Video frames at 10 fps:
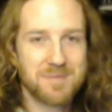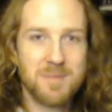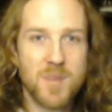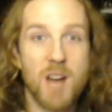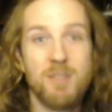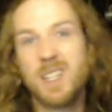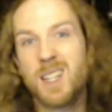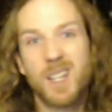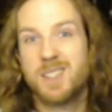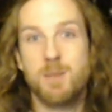I really
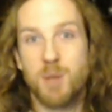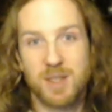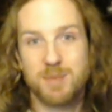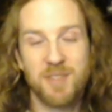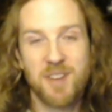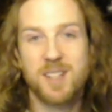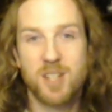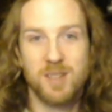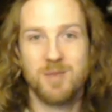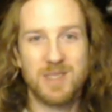liked the books. My friend
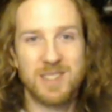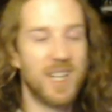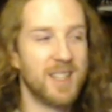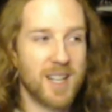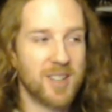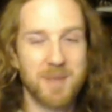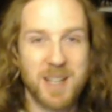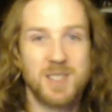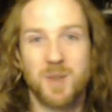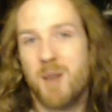got me
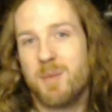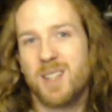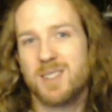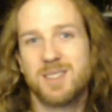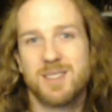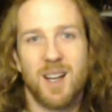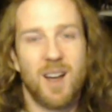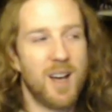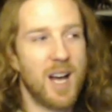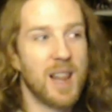into it, and because
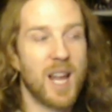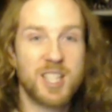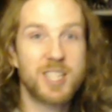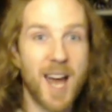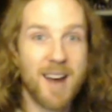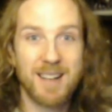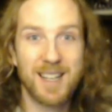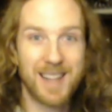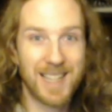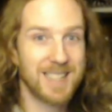I like
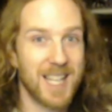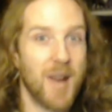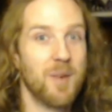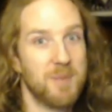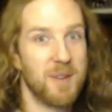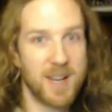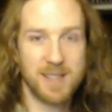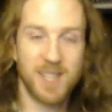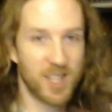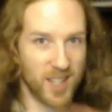sharing things like that with my
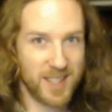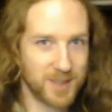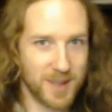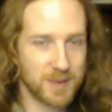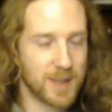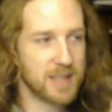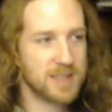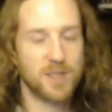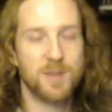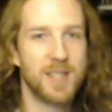friends, I got into it as well and
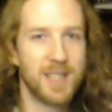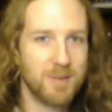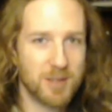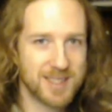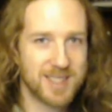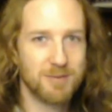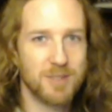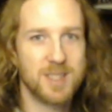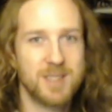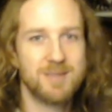stuff. And he wants to
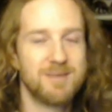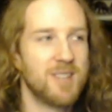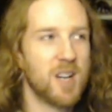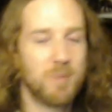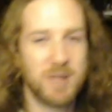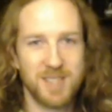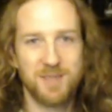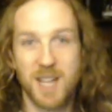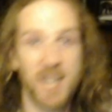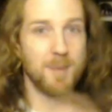run an RPG
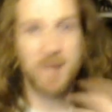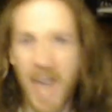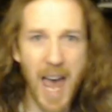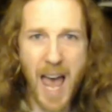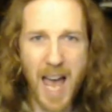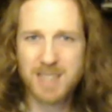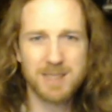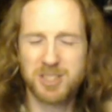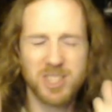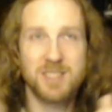for that. And I'm,
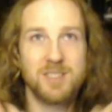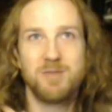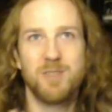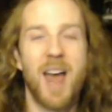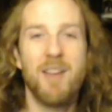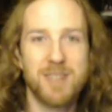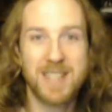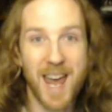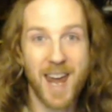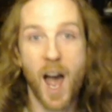yes, just every
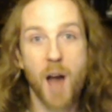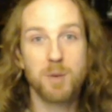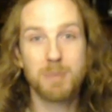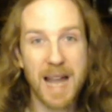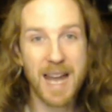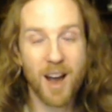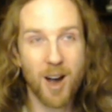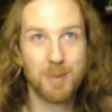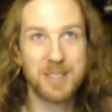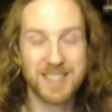day. I would play
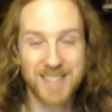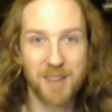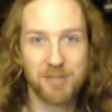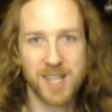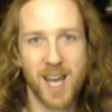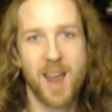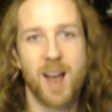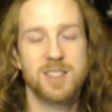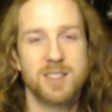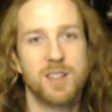RPGs every day.
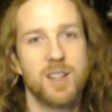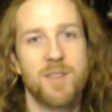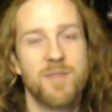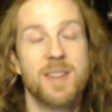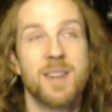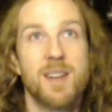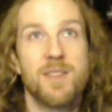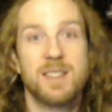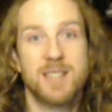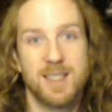I think they're
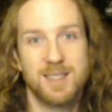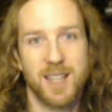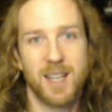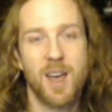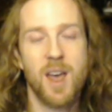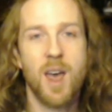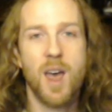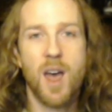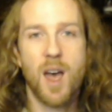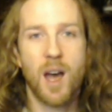fantastic,
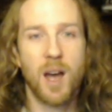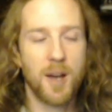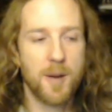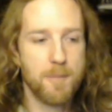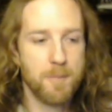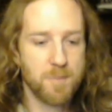and